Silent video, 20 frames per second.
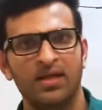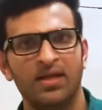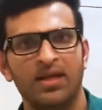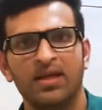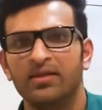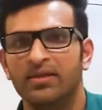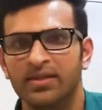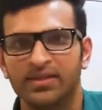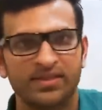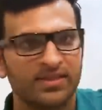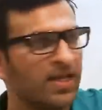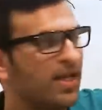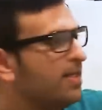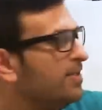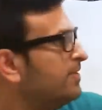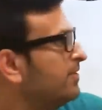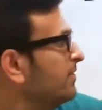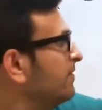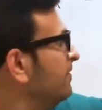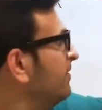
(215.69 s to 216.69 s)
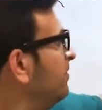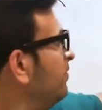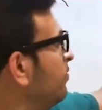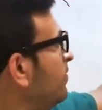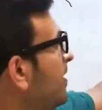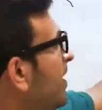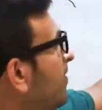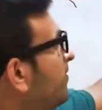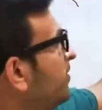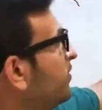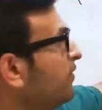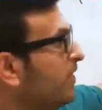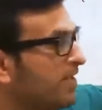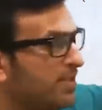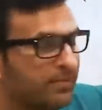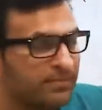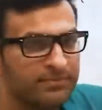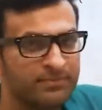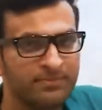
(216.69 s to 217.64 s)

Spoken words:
In this case, we have 3.